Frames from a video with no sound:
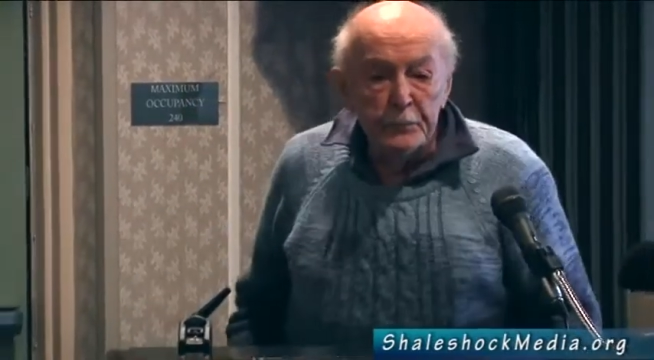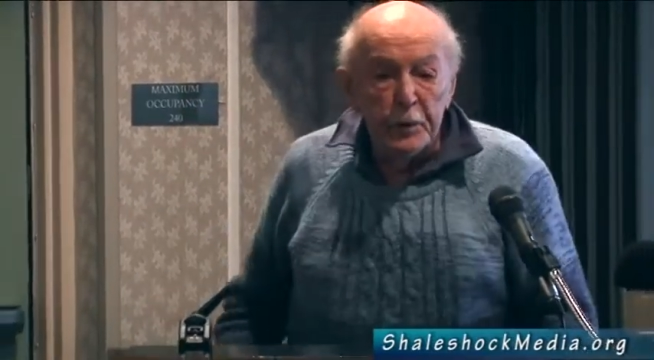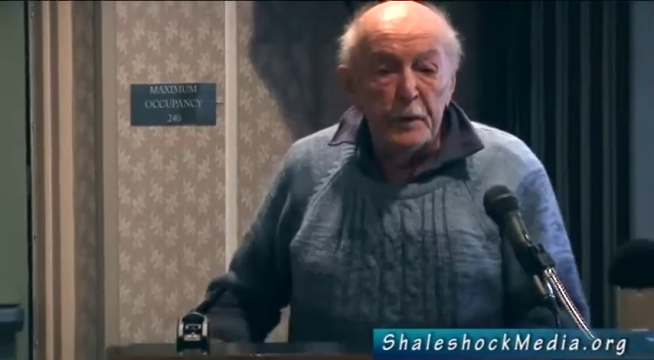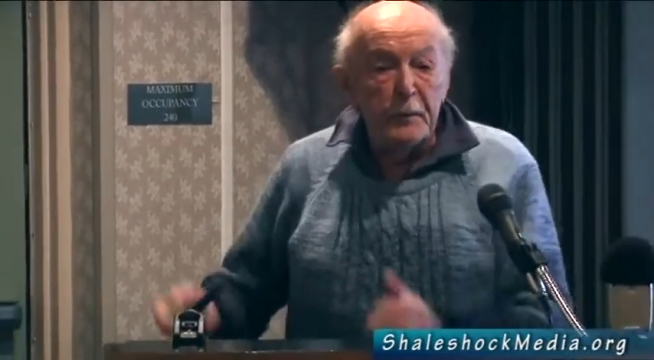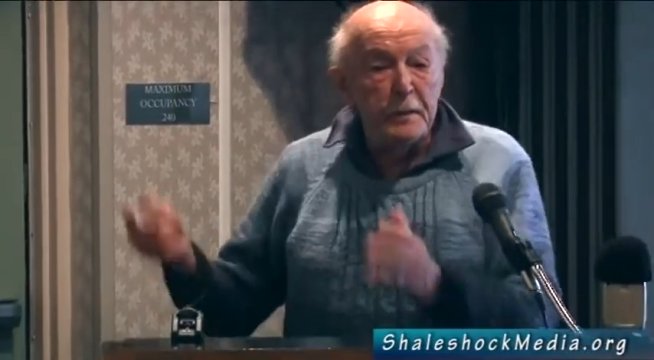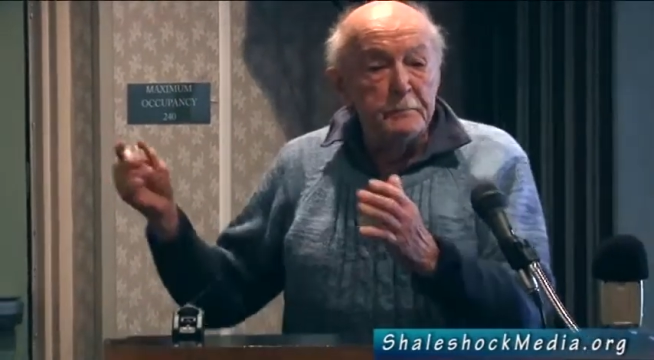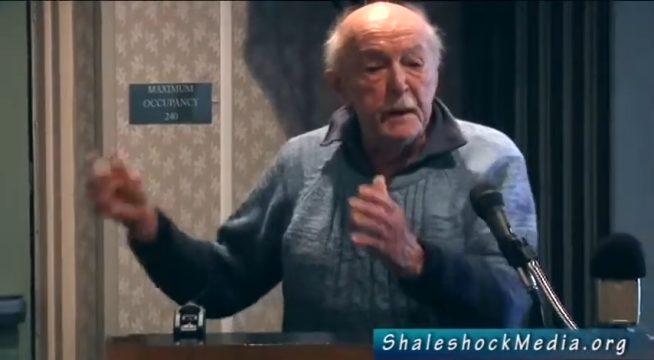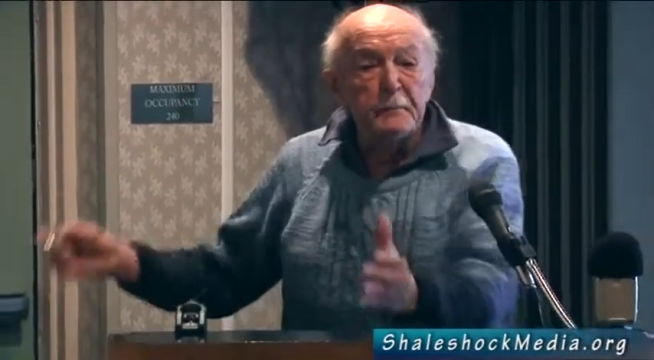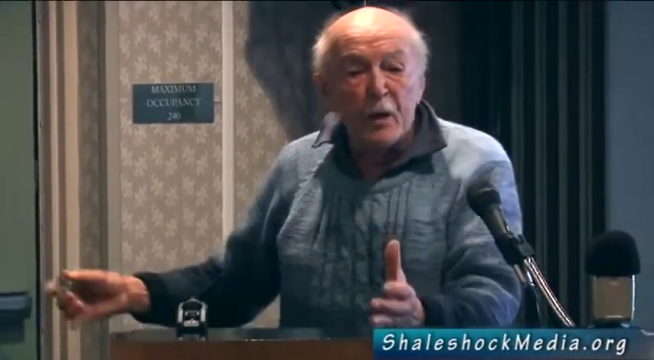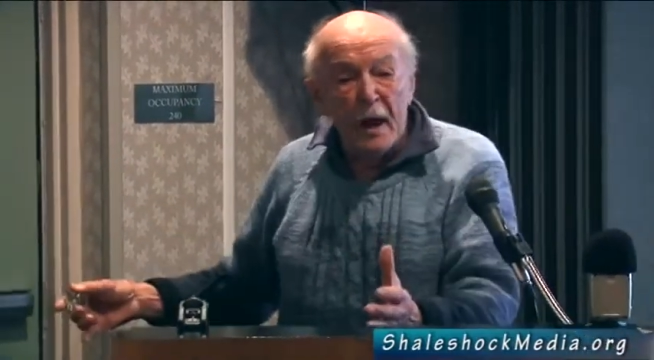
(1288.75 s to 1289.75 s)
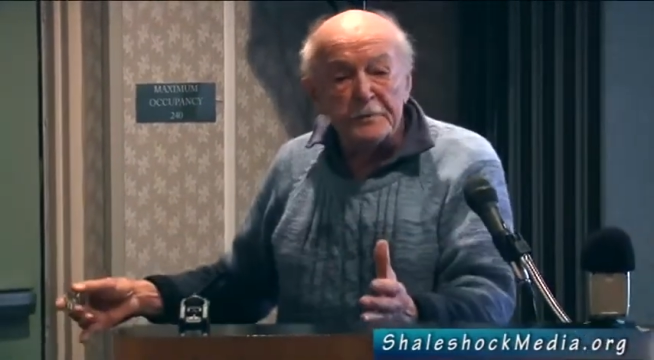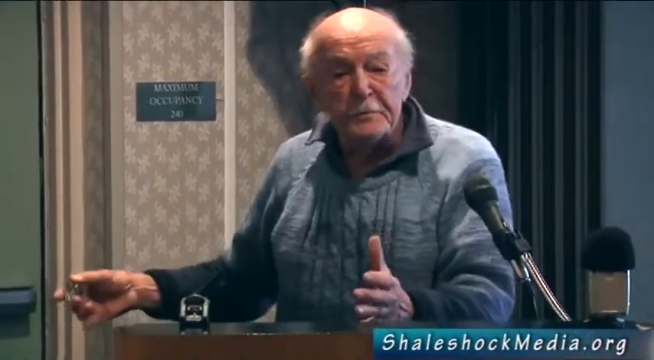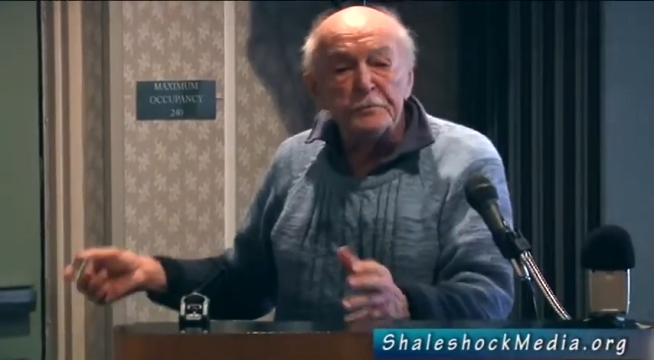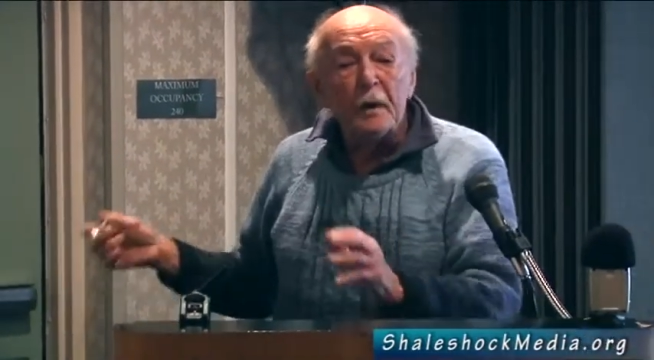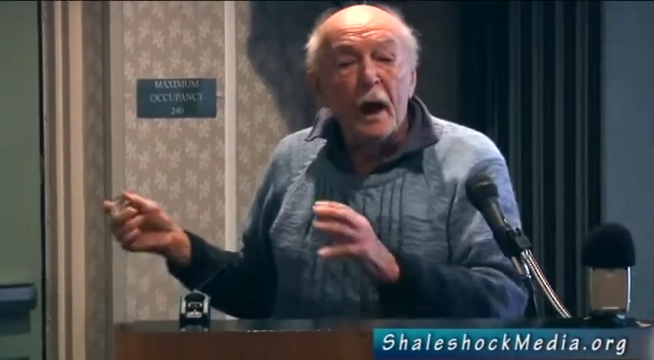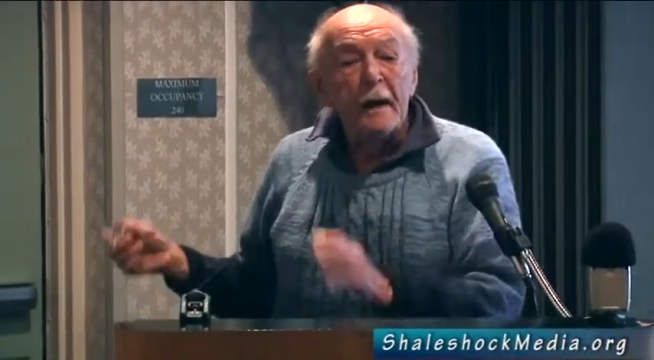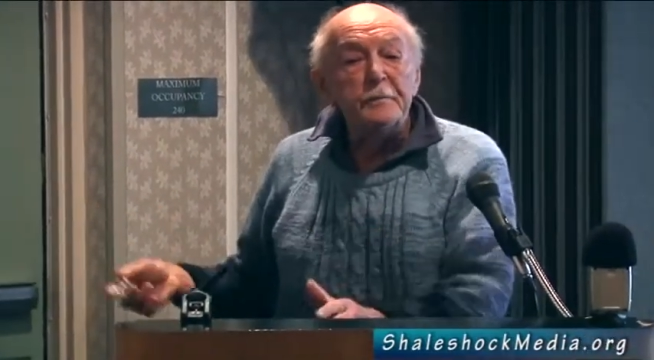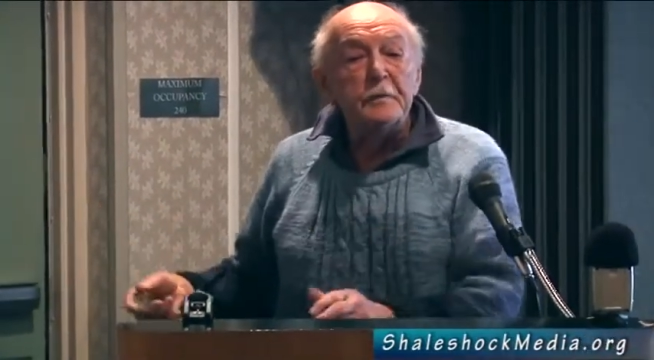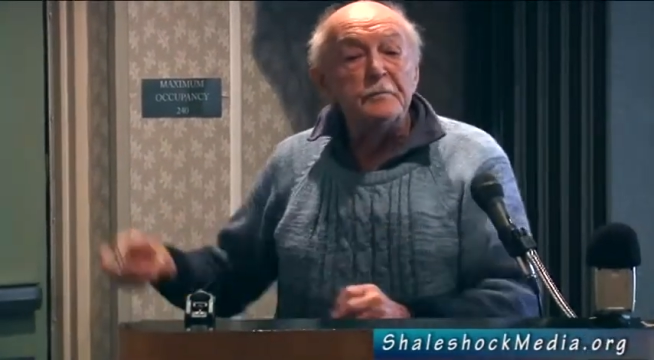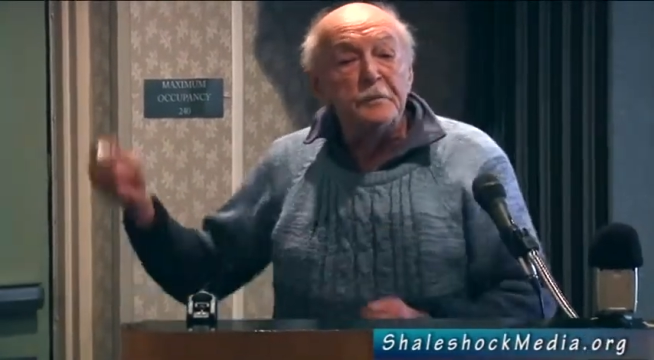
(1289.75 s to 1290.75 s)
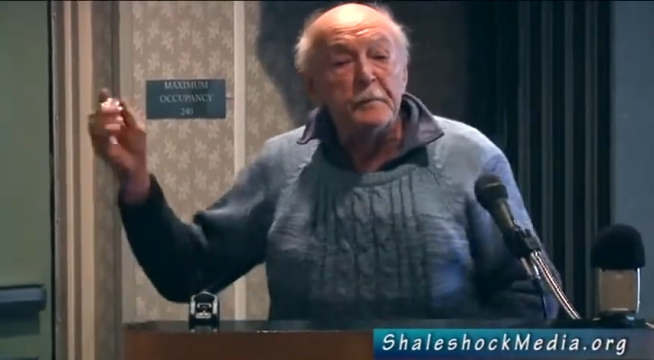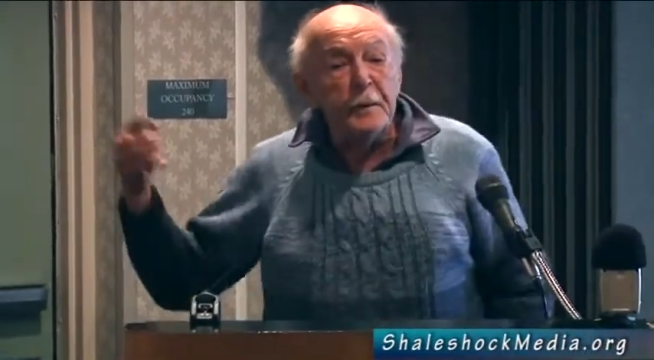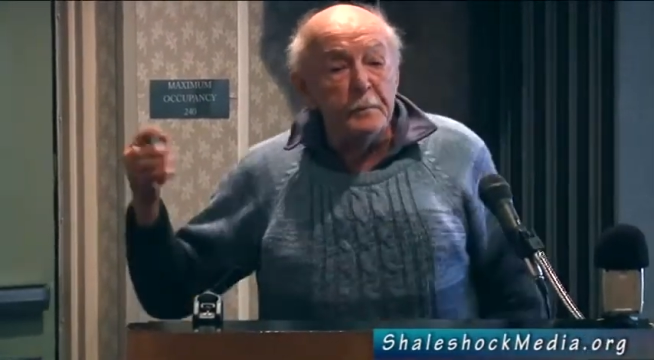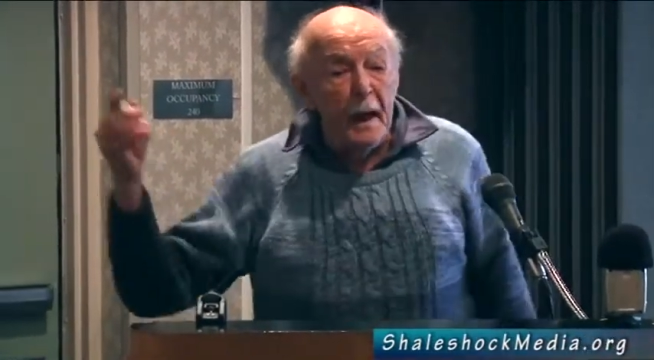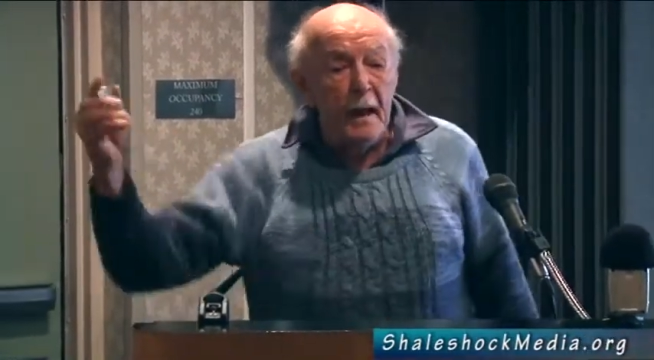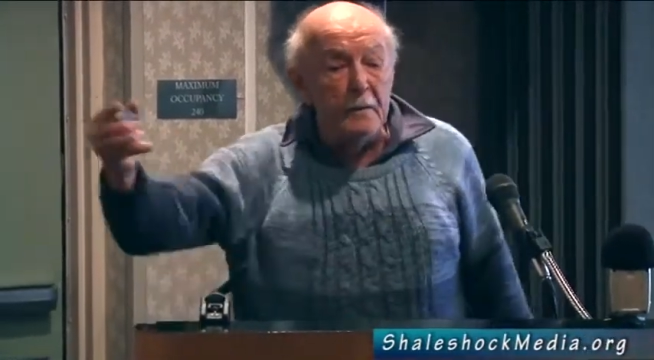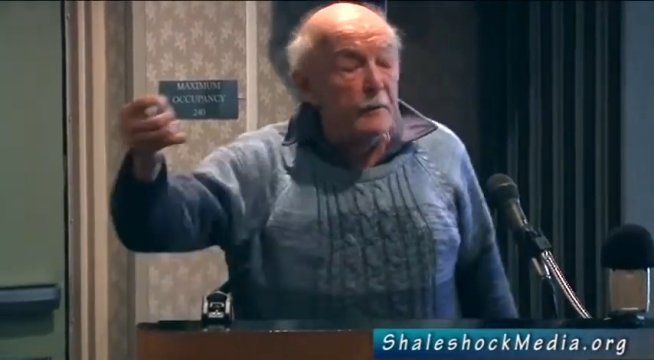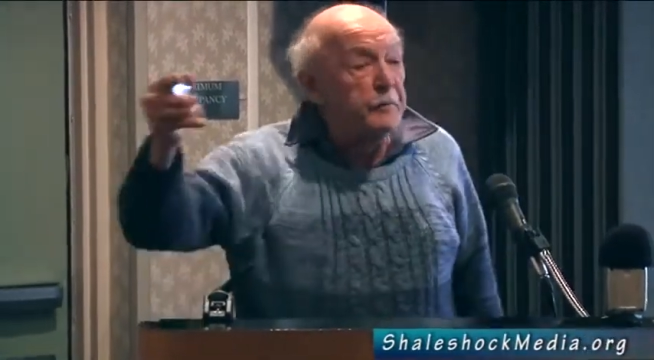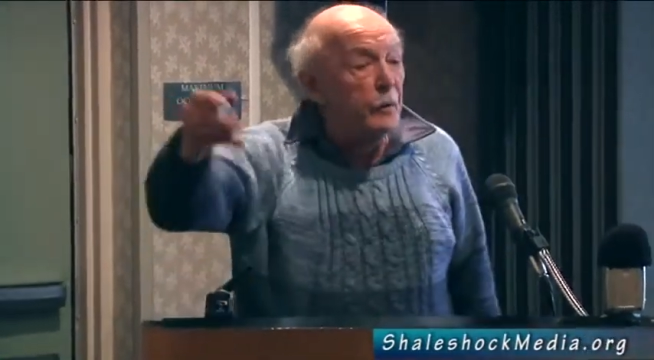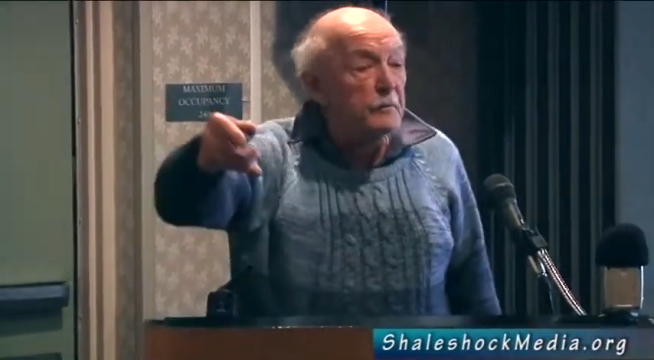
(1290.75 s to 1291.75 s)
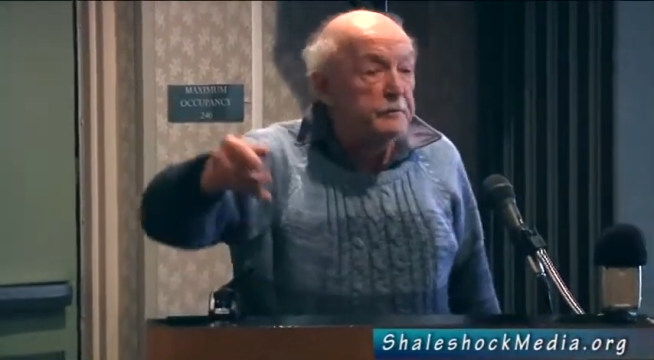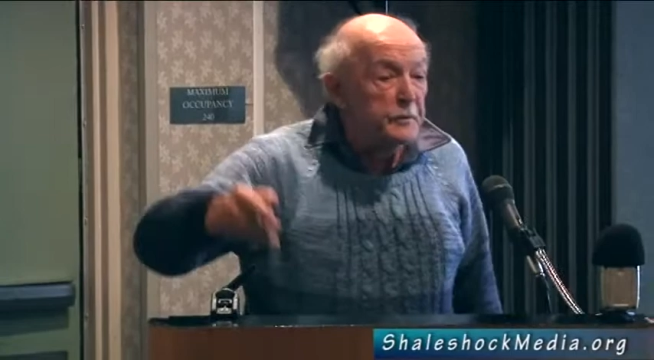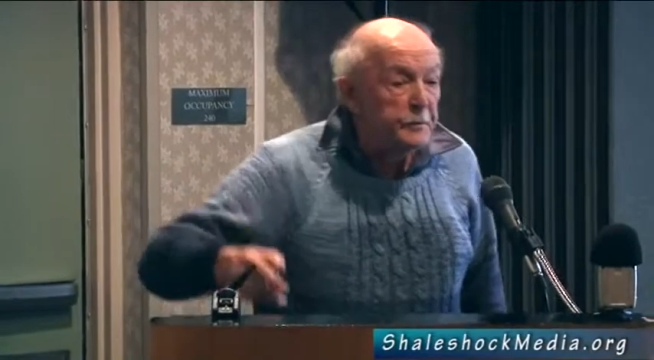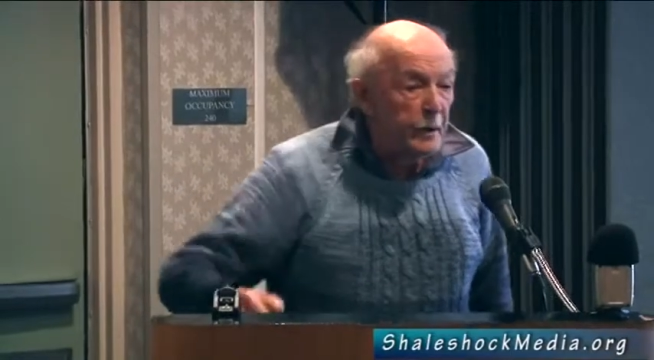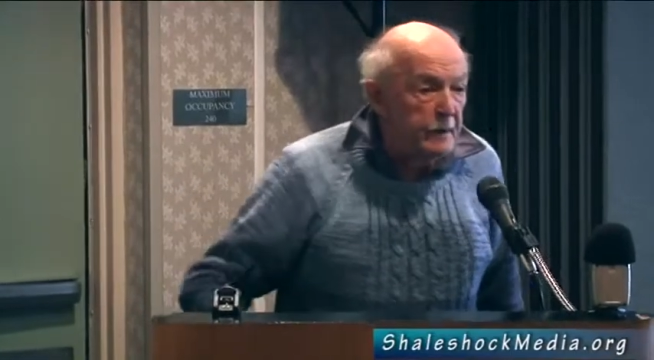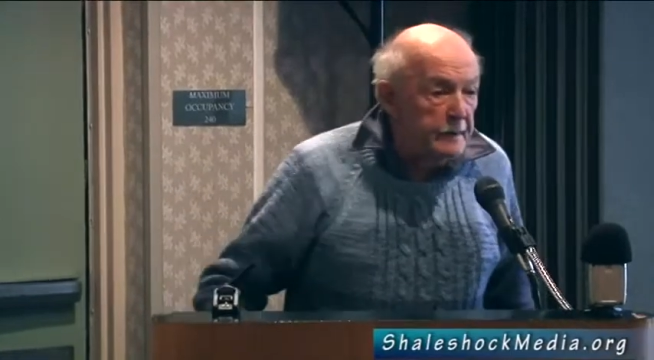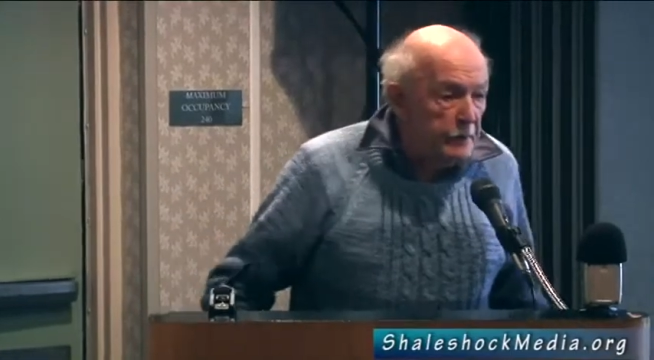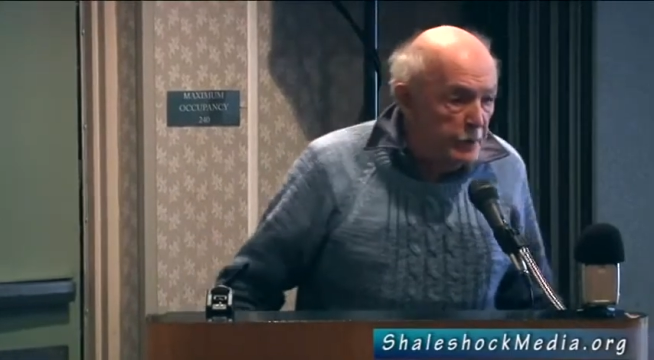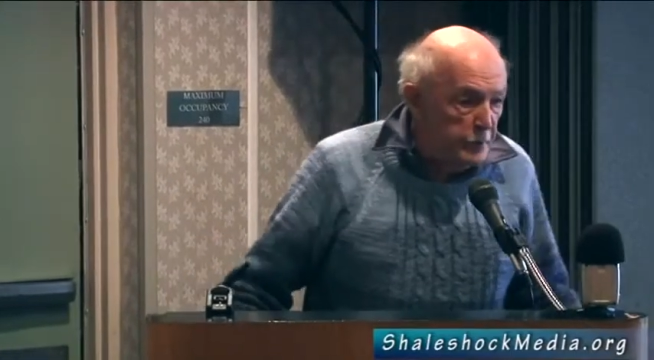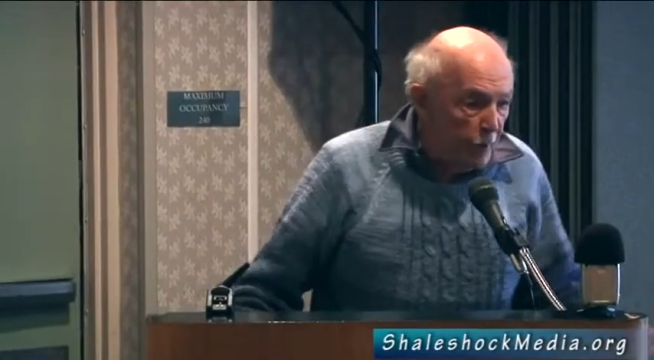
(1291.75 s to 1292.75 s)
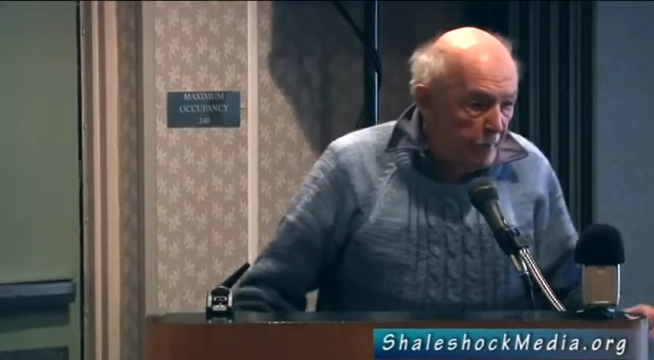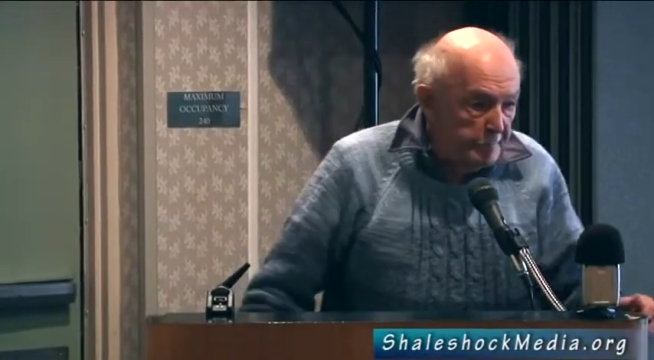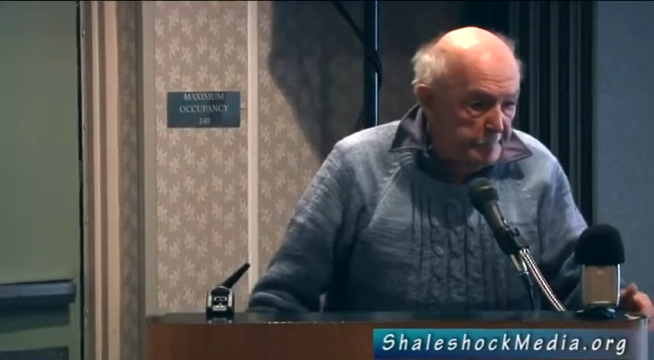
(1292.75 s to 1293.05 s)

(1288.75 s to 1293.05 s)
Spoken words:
put them in big boxes, ice, and shipped them down to Fulton Fish Market and Beagle.